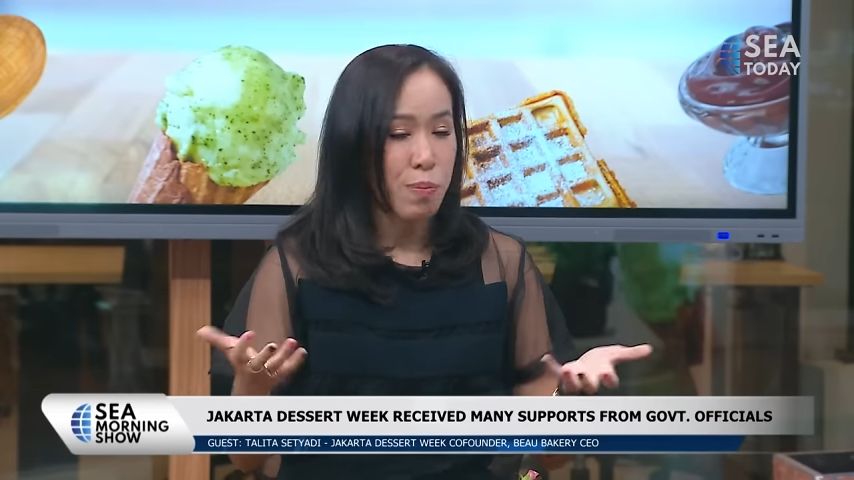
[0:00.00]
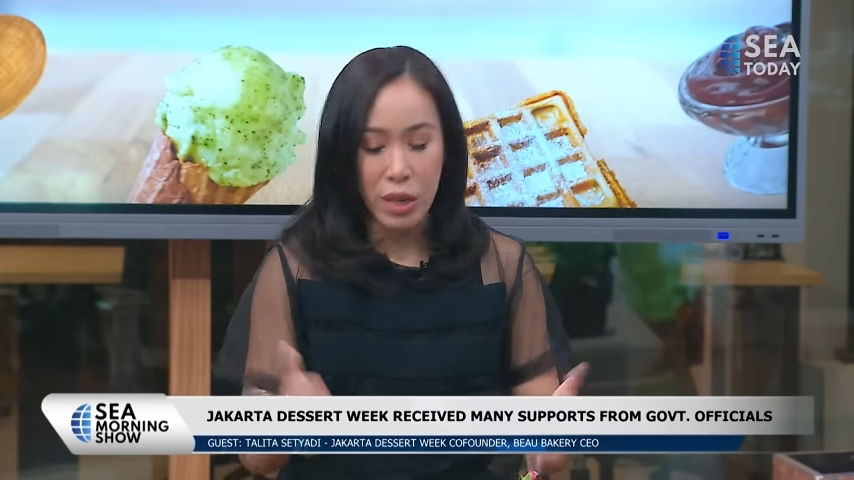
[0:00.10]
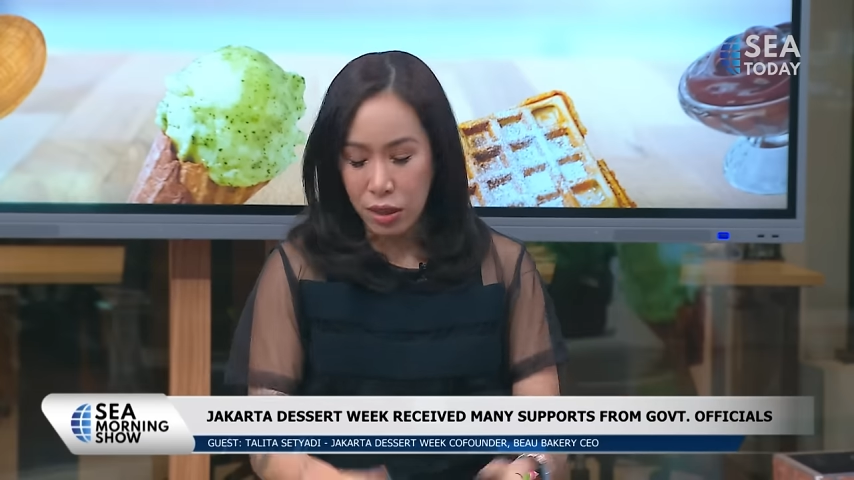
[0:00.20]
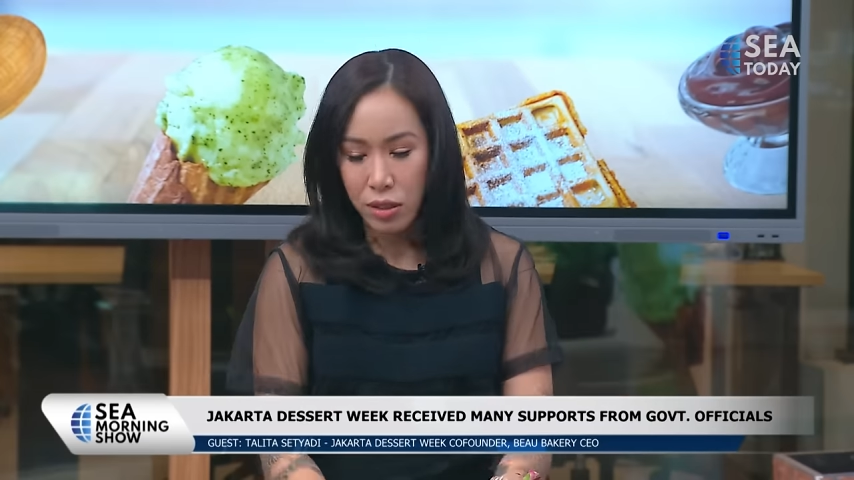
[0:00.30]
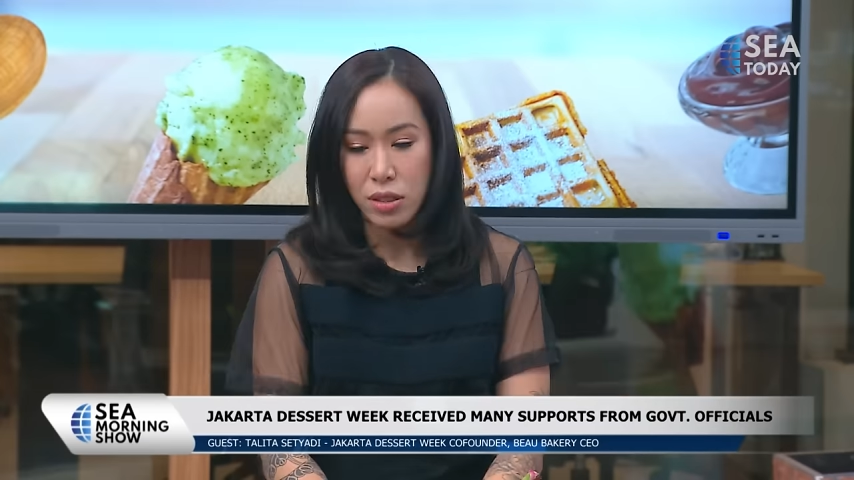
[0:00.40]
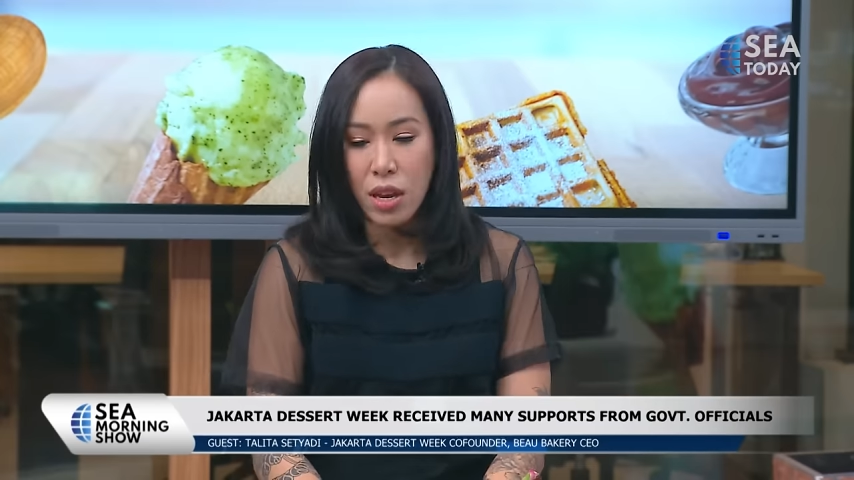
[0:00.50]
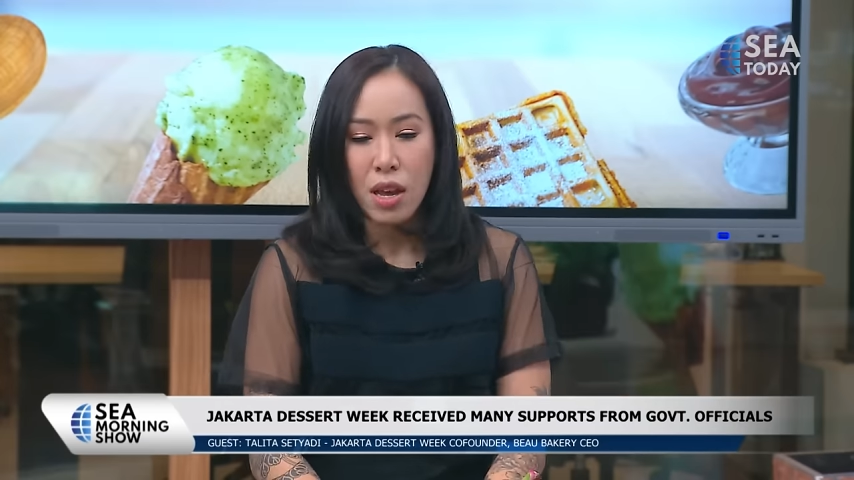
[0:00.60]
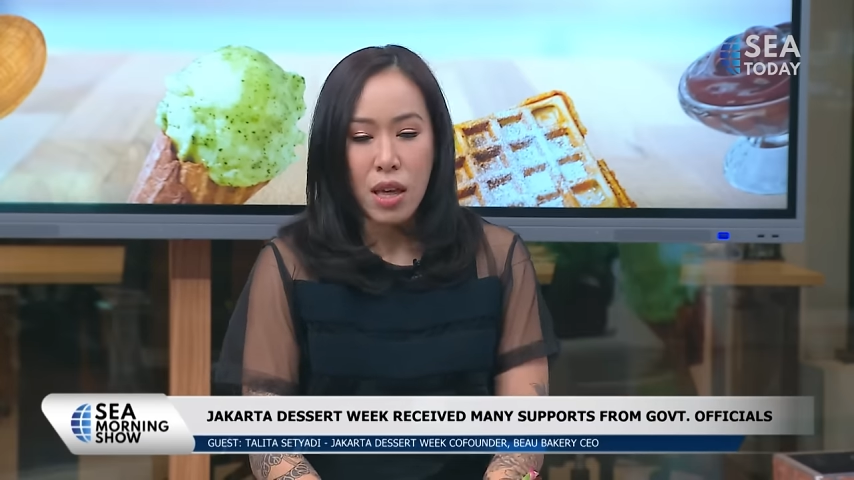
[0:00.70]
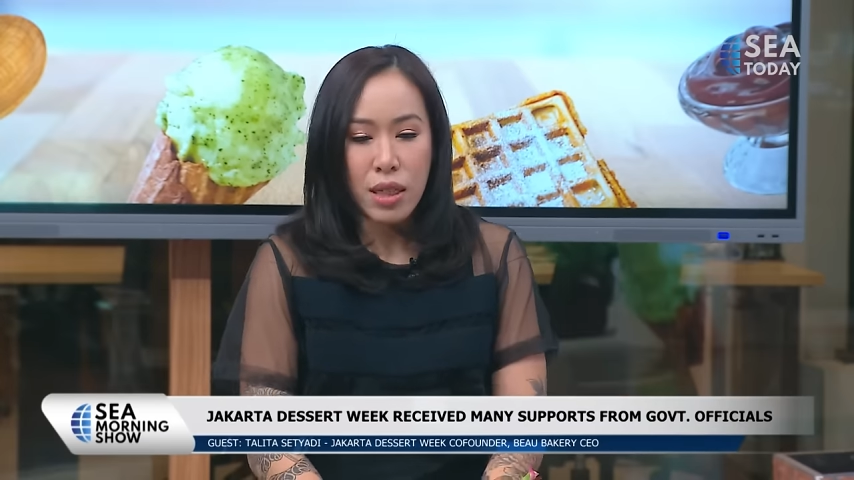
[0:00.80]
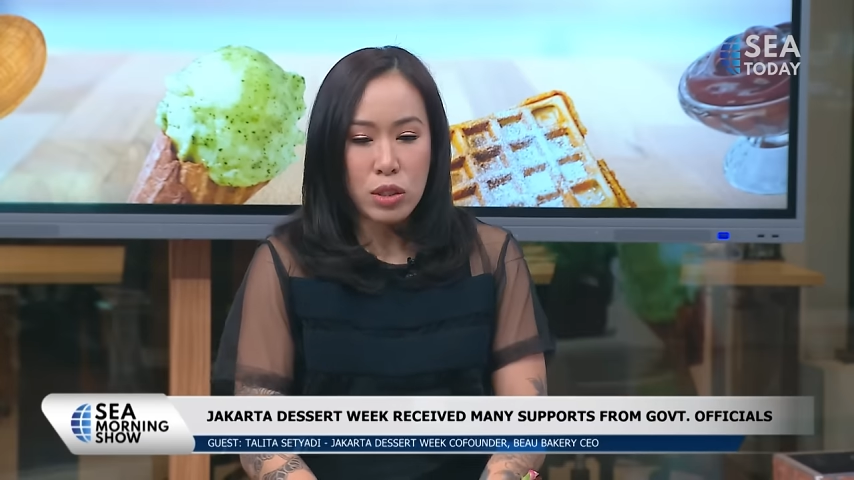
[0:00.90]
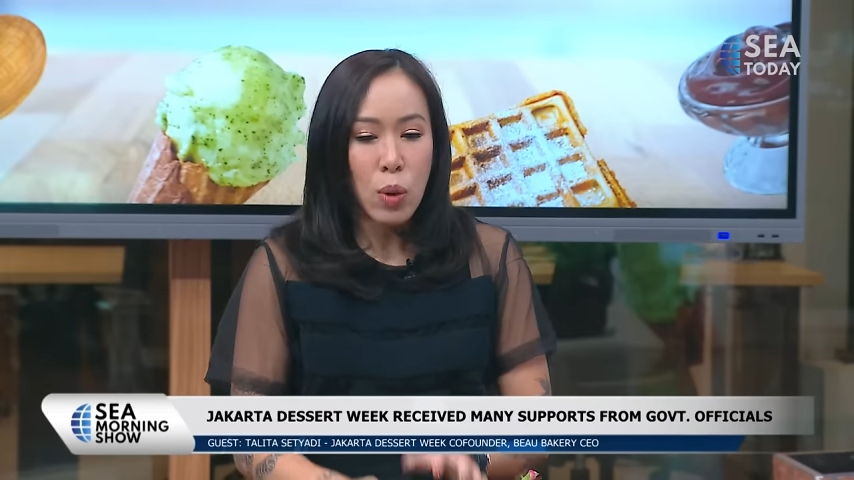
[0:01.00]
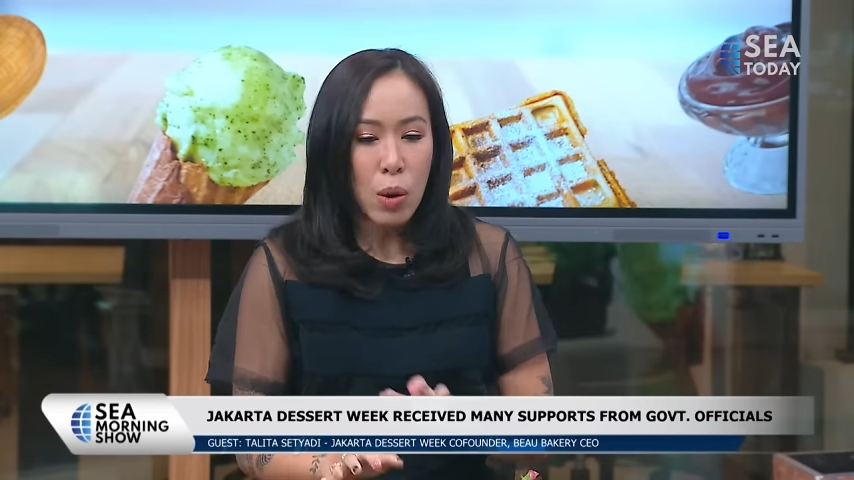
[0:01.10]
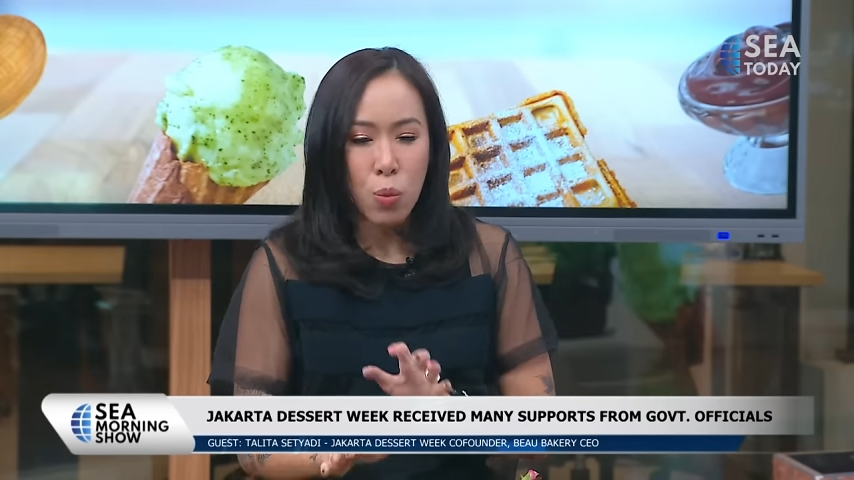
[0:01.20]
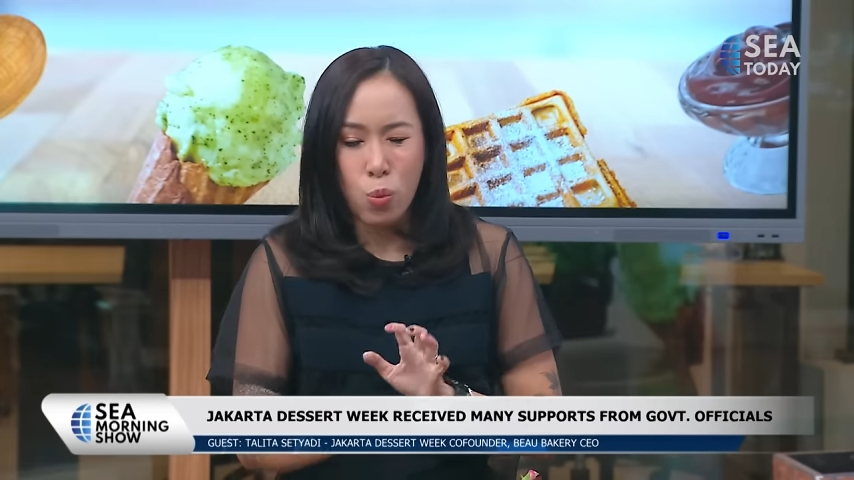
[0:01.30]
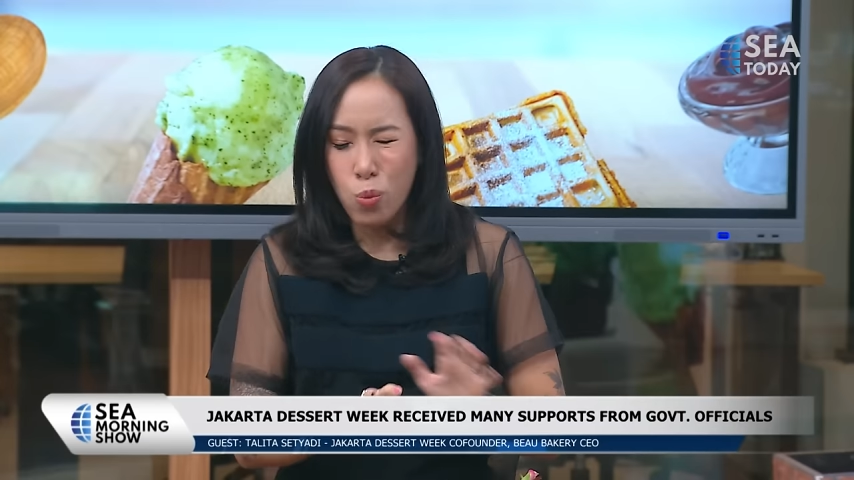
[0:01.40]
because yeah, that's what
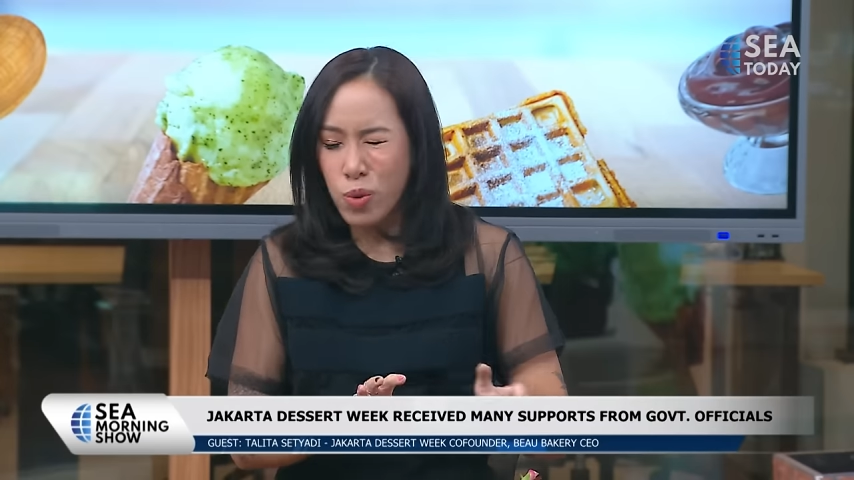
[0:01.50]
important.